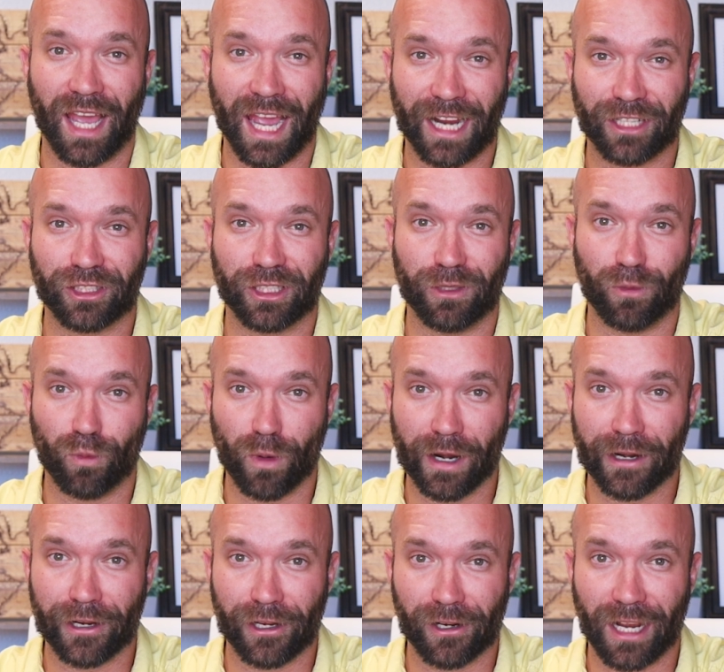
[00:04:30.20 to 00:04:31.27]
actually
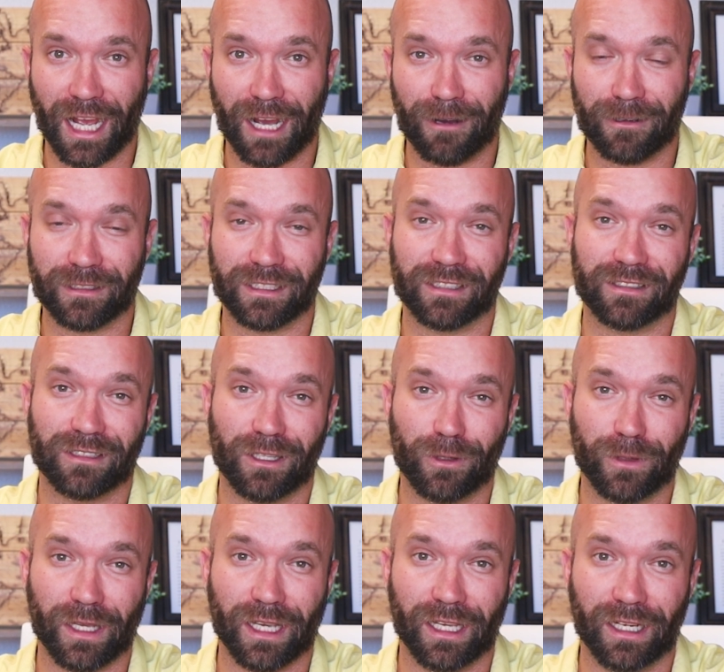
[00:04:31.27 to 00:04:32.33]
where your house is
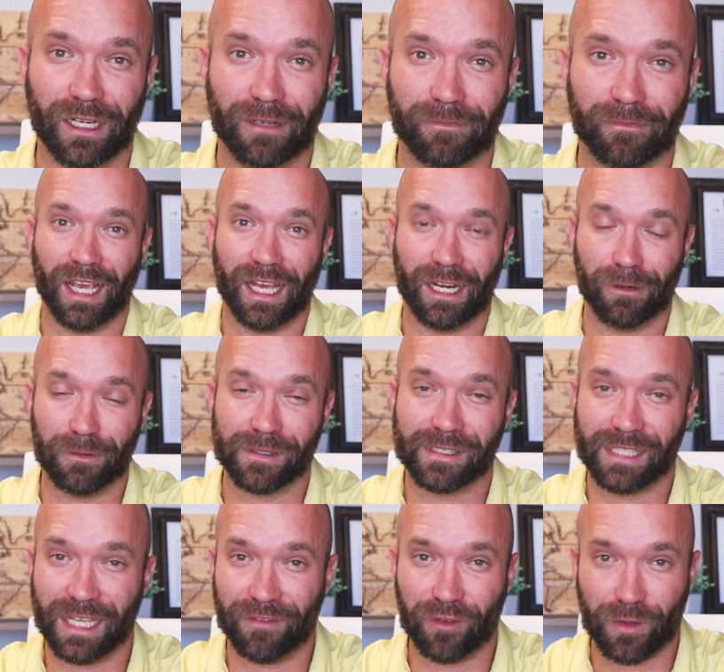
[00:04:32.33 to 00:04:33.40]
located, and it will
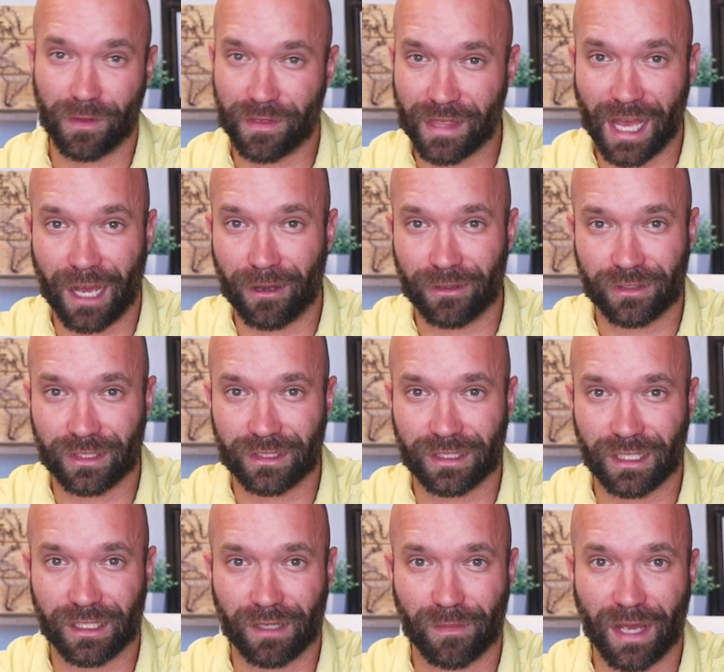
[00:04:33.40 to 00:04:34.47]
save you thousands
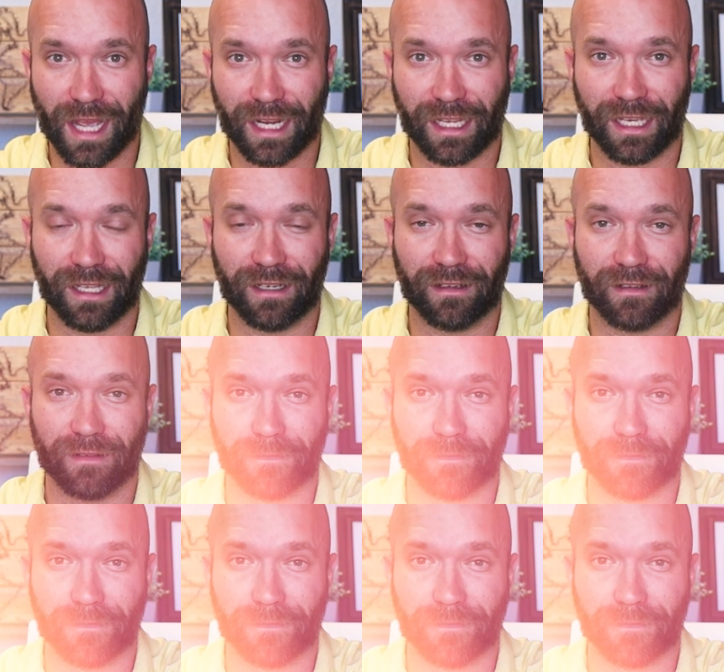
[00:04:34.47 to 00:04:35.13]
on the back end.